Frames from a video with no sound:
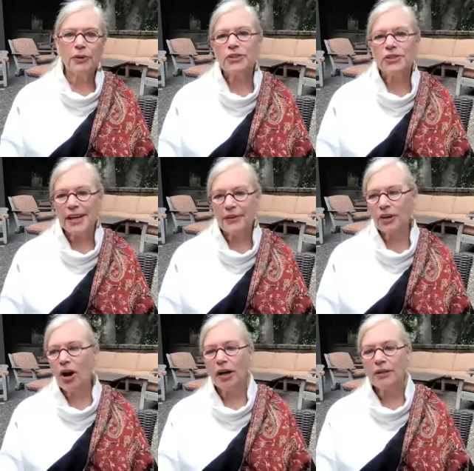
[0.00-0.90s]
understand the
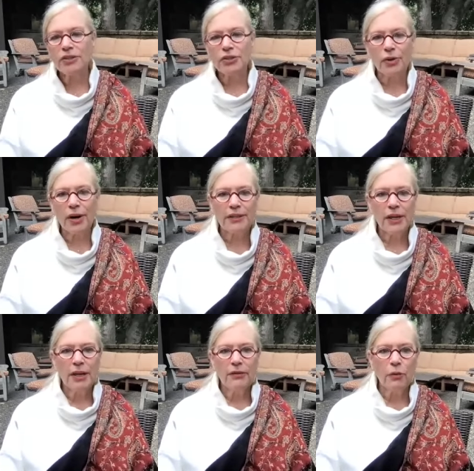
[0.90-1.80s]
construct
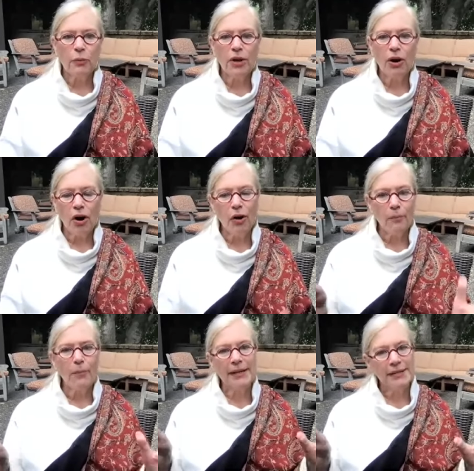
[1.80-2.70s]
that we call
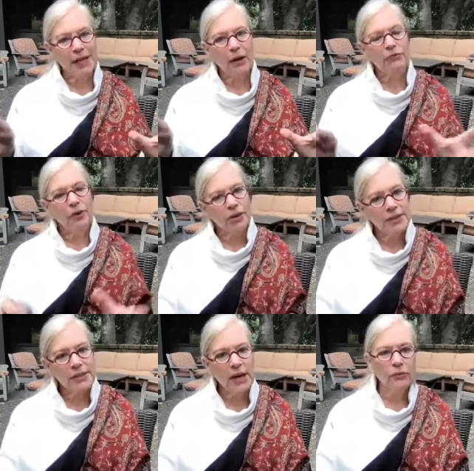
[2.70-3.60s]
myself
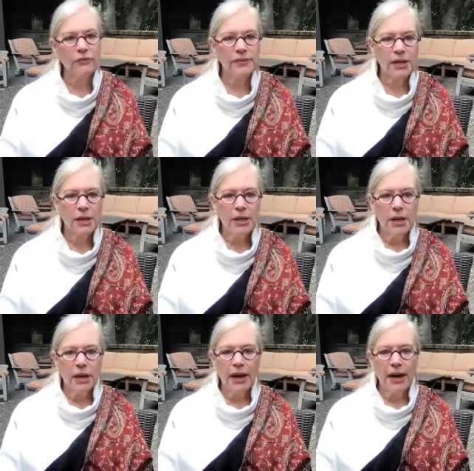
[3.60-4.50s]
ourselves
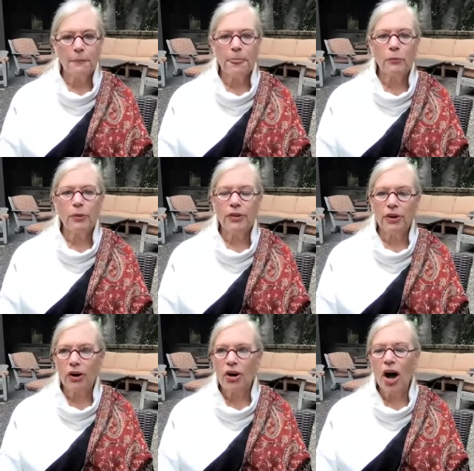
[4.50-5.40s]
um, within
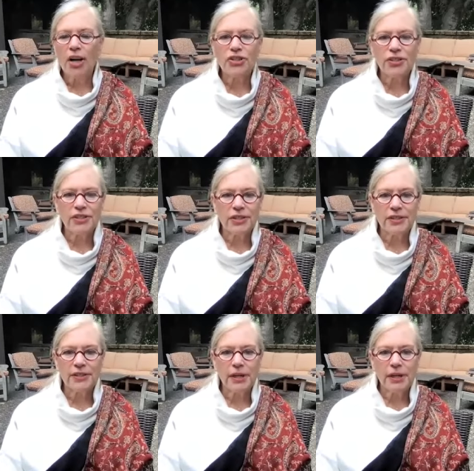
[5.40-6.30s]
our
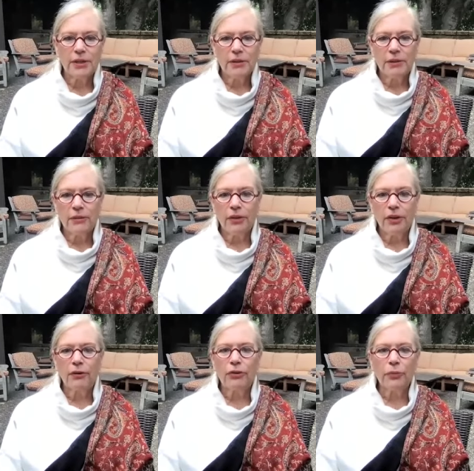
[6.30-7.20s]
consciousness
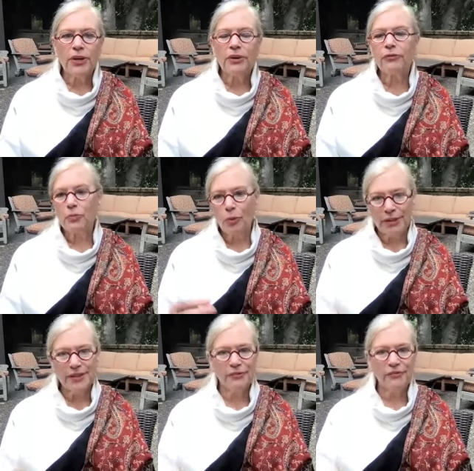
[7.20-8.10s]
there are three different
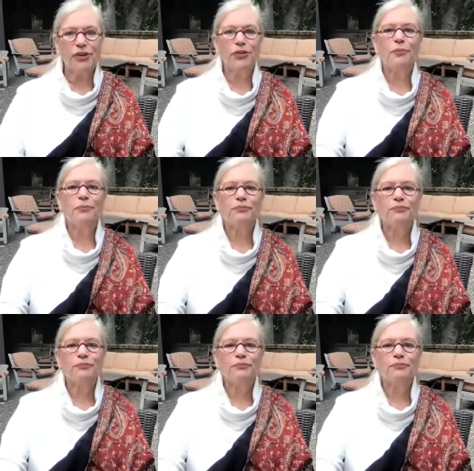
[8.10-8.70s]
points of view